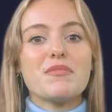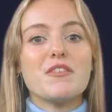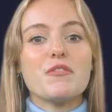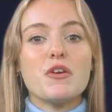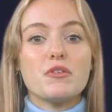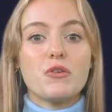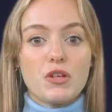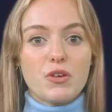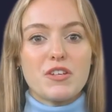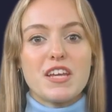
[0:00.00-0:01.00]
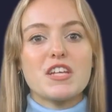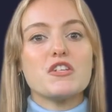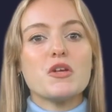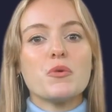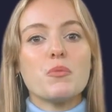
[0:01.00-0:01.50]
The Rotary Youth
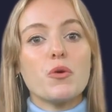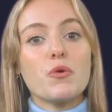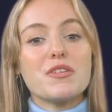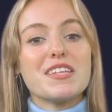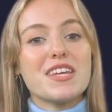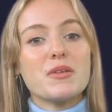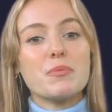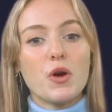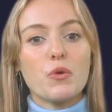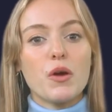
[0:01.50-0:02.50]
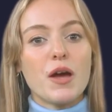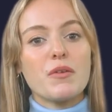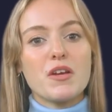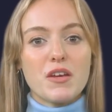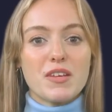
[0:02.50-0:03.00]
Leadership Awards is a
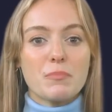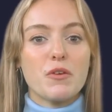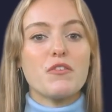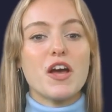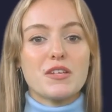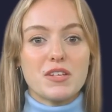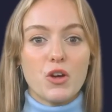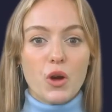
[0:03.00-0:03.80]
program that provides an